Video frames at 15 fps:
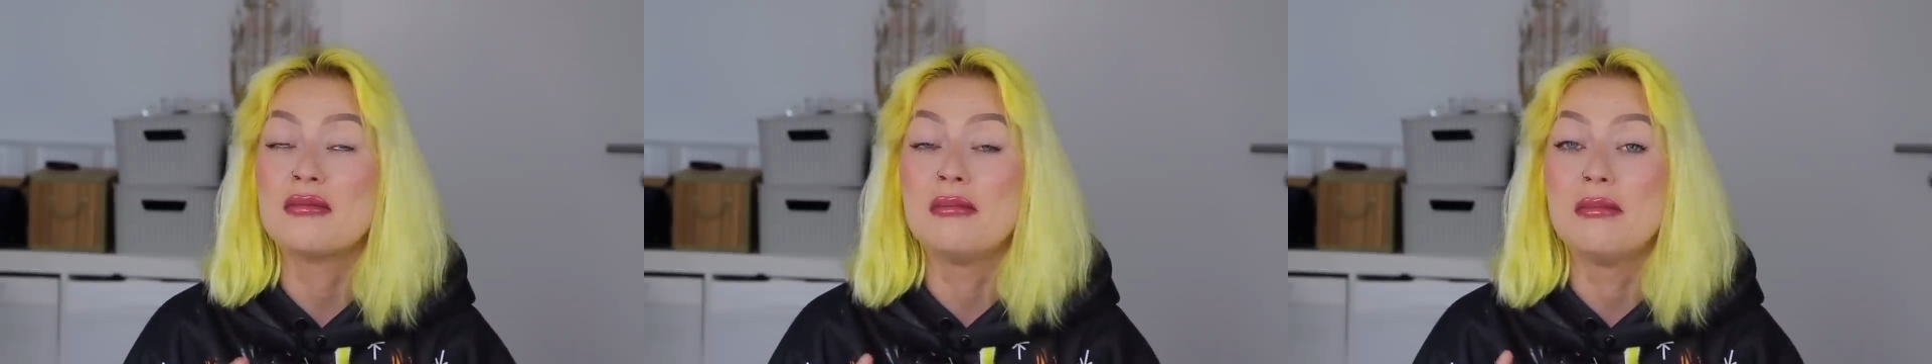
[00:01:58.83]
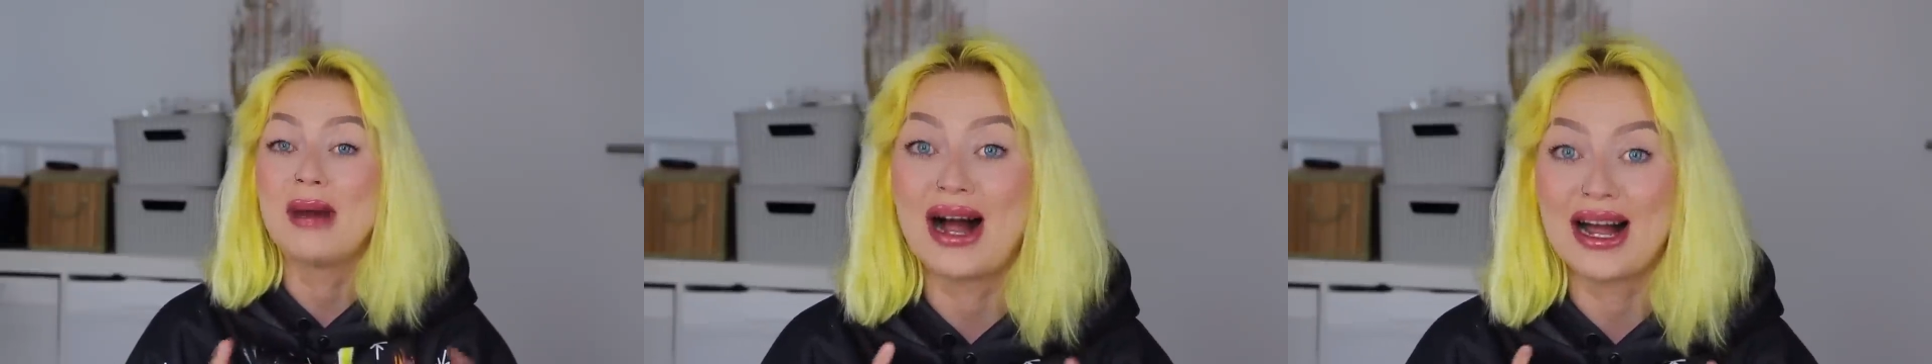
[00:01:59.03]

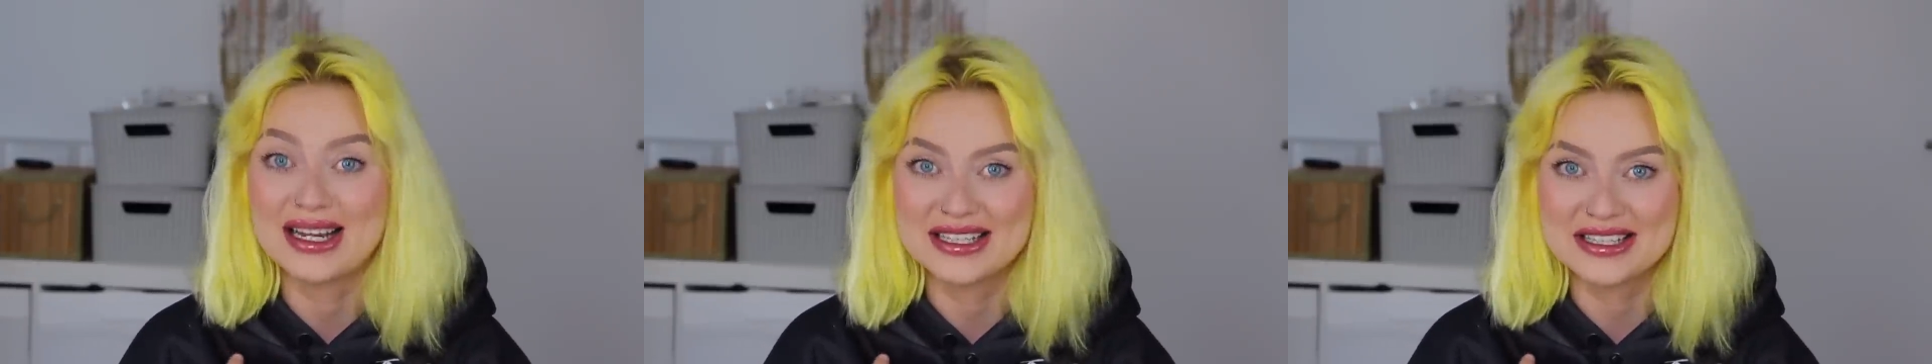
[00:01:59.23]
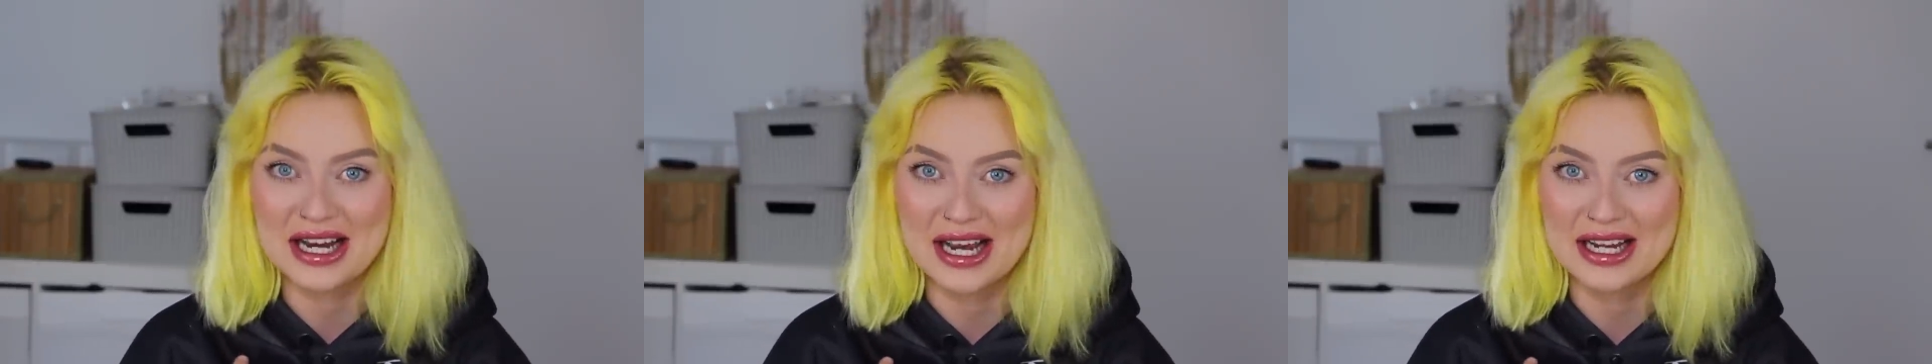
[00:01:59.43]

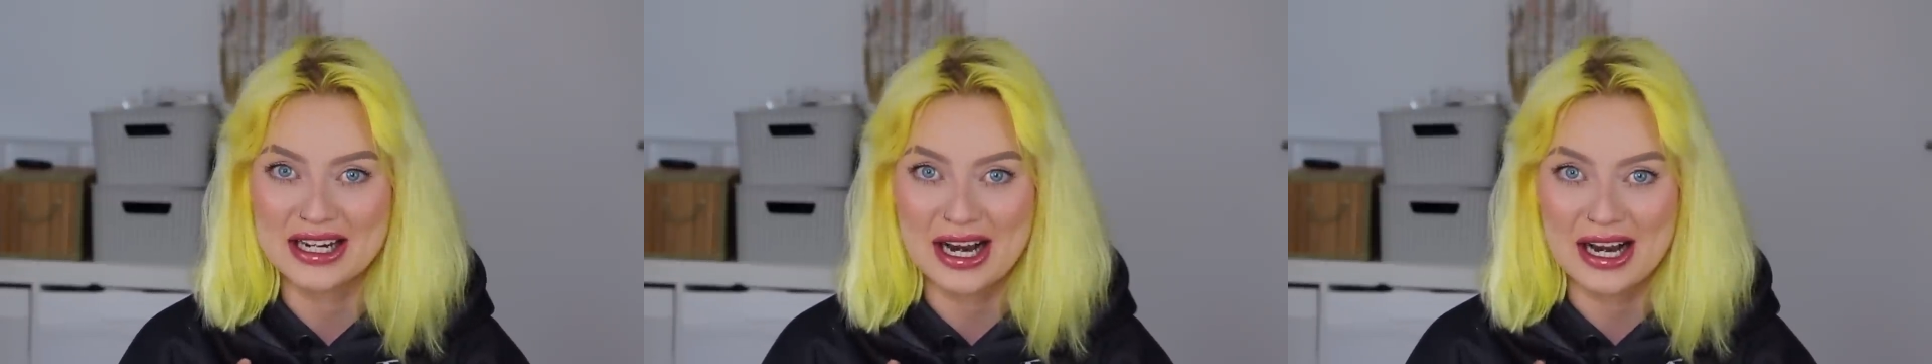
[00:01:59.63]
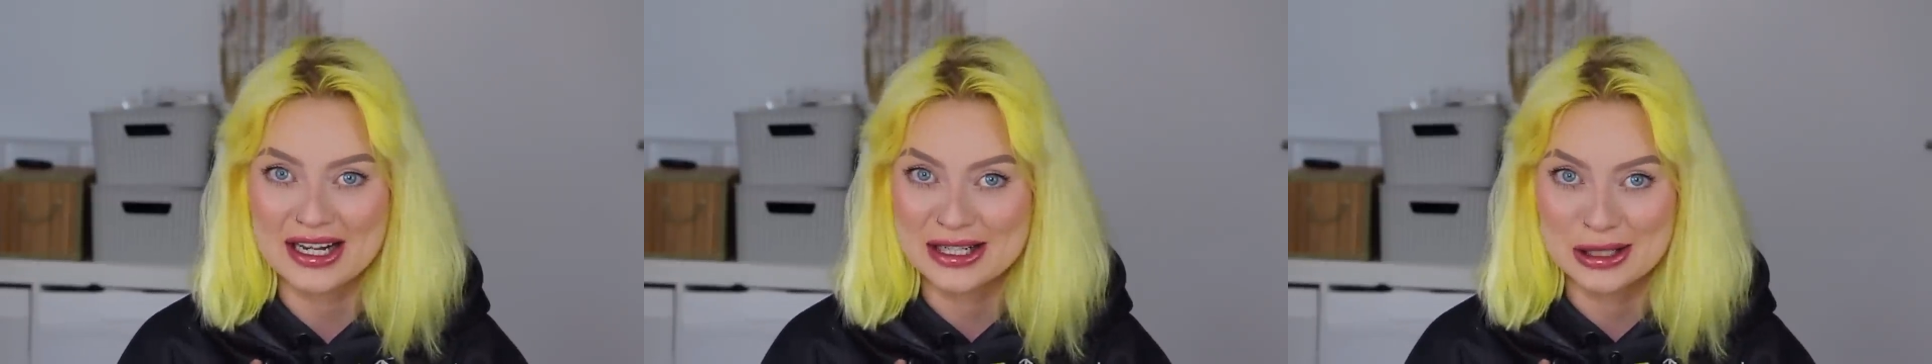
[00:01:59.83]
my
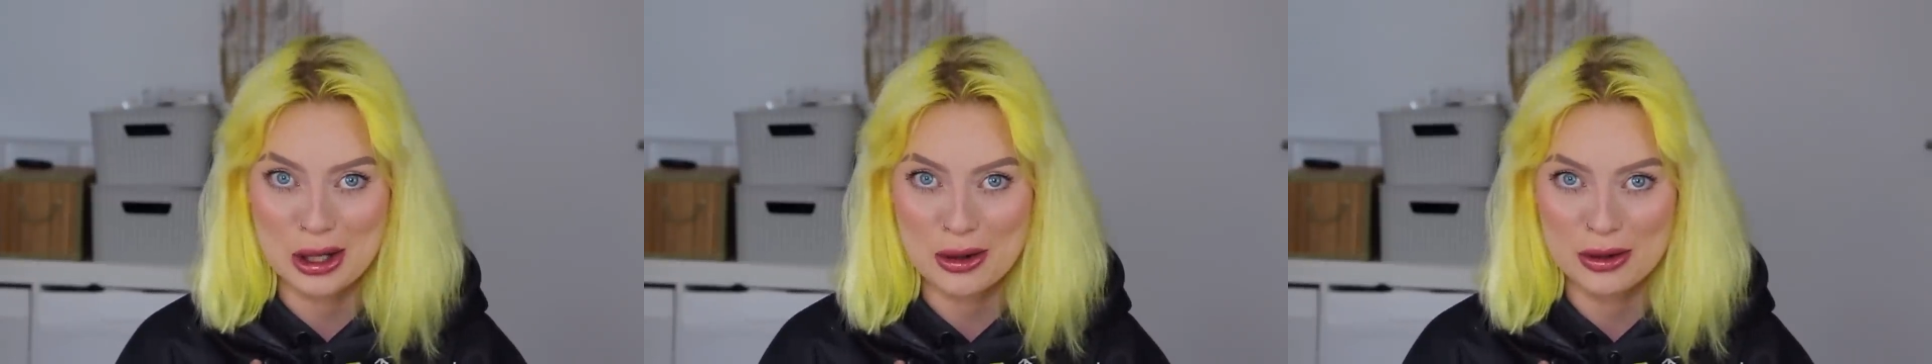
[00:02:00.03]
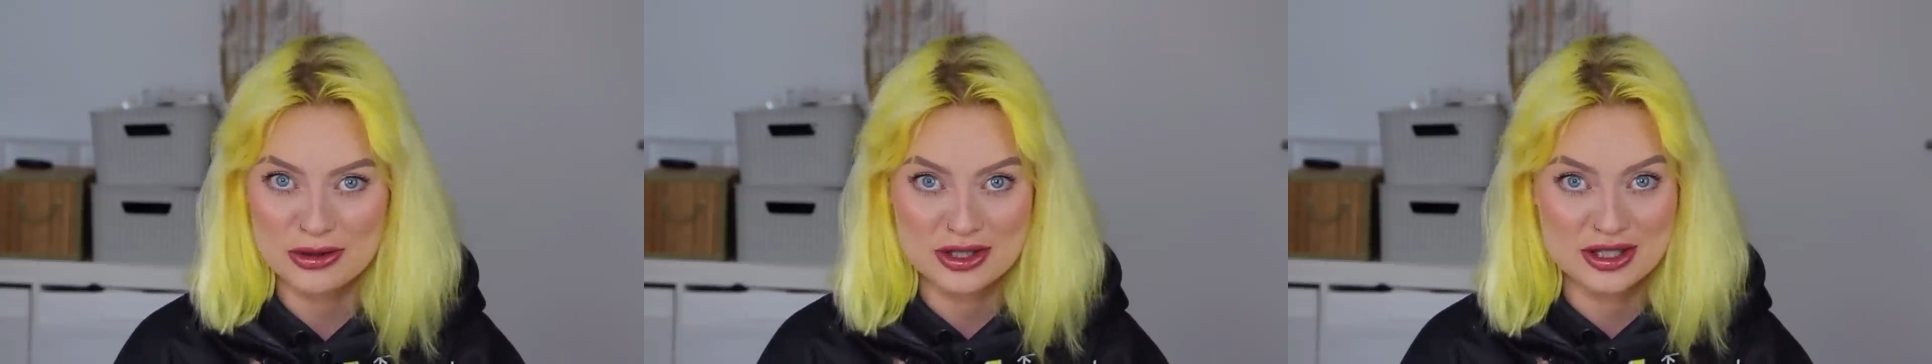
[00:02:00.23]
tie-dye
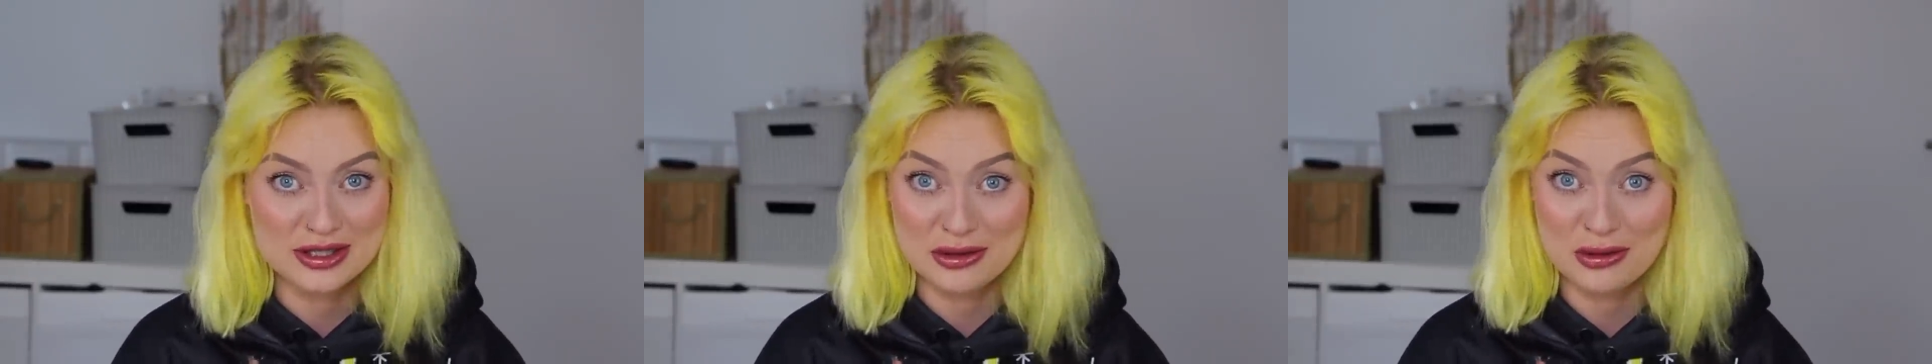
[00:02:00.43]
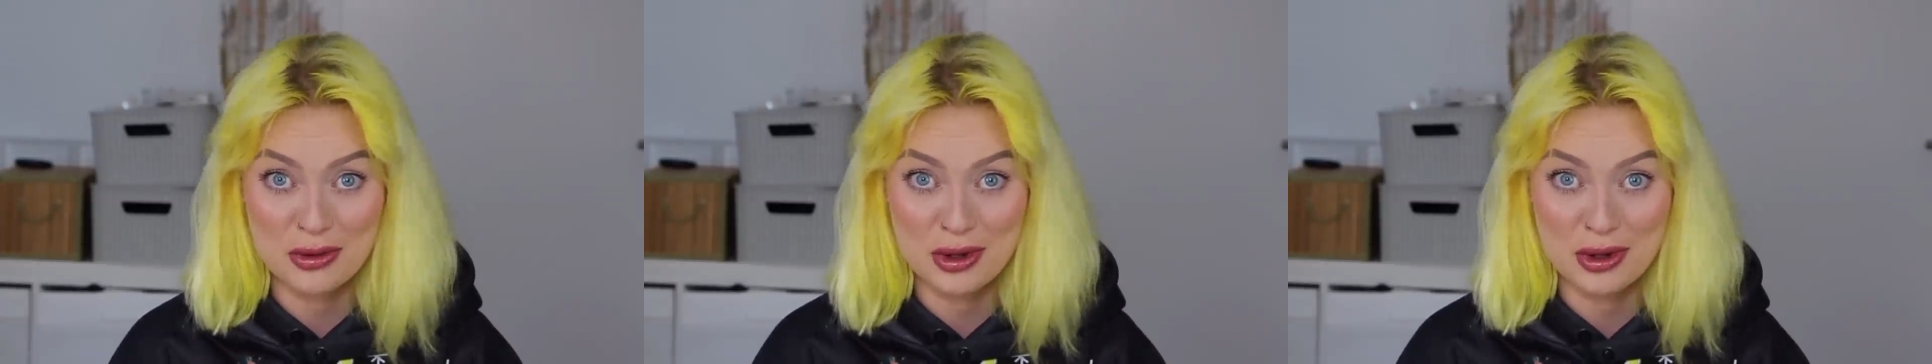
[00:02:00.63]
clothes in the